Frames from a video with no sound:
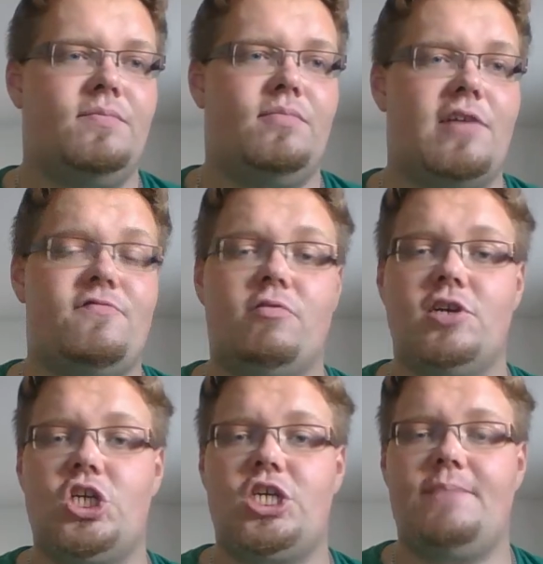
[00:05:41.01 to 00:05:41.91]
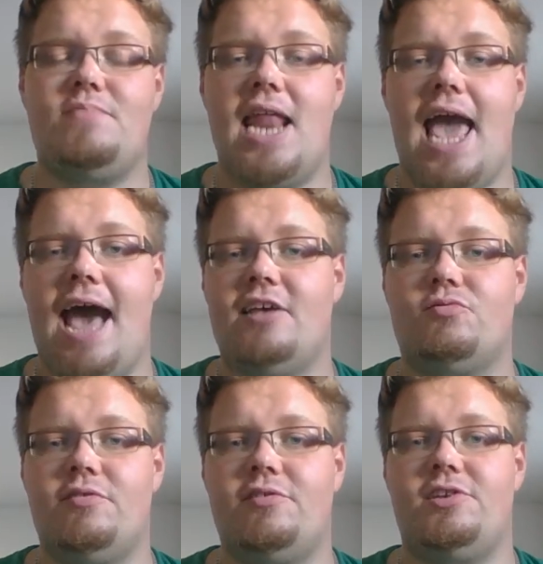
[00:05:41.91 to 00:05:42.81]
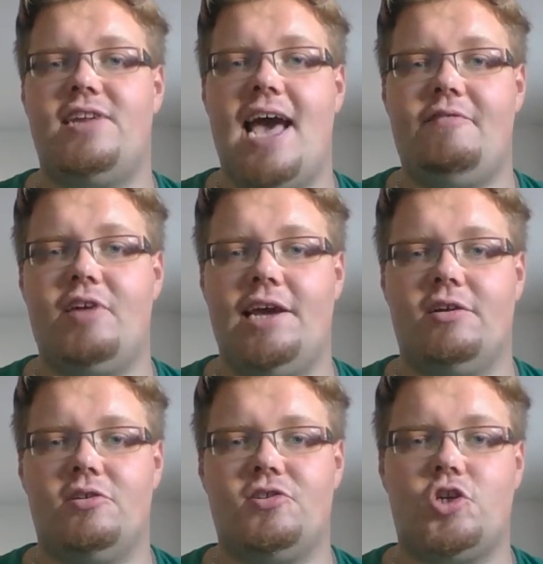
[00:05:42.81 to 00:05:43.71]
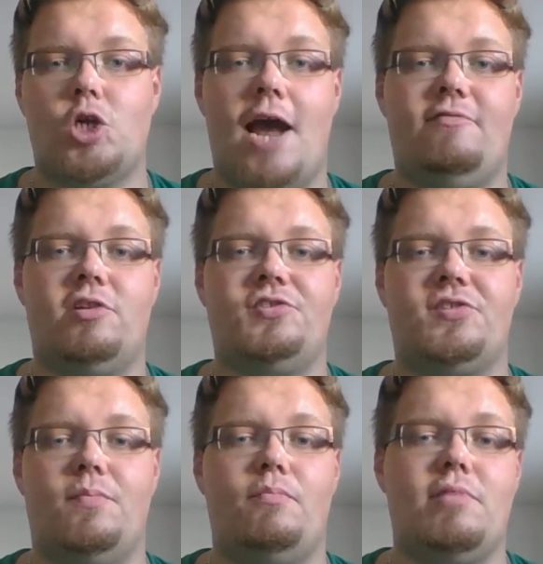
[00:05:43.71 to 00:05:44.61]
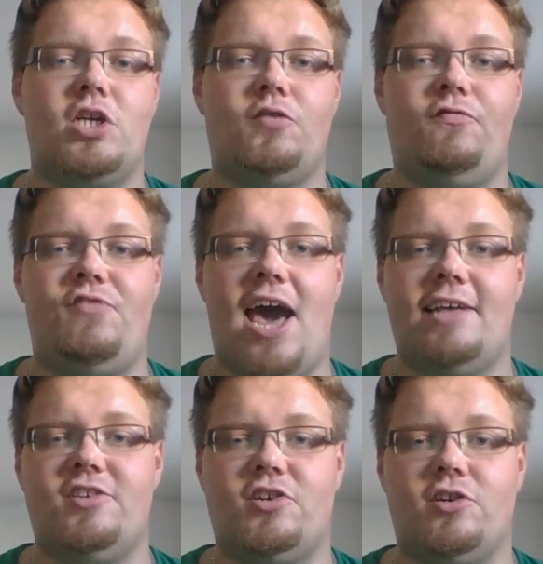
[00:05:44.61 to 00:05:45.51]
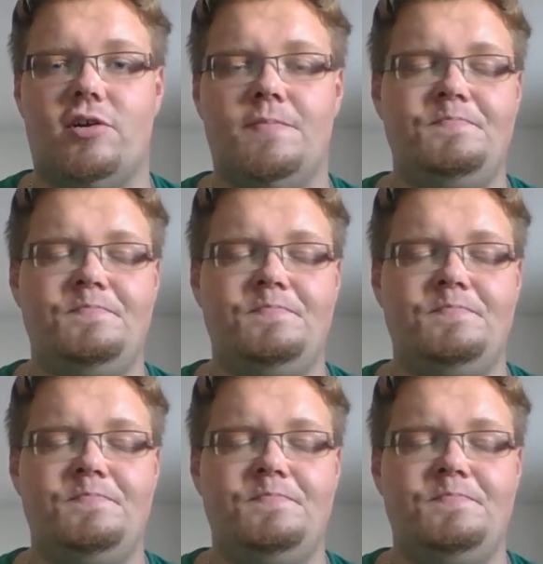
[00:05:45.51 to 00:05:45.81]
But for a ship that has one of these navigators, travel is much faster.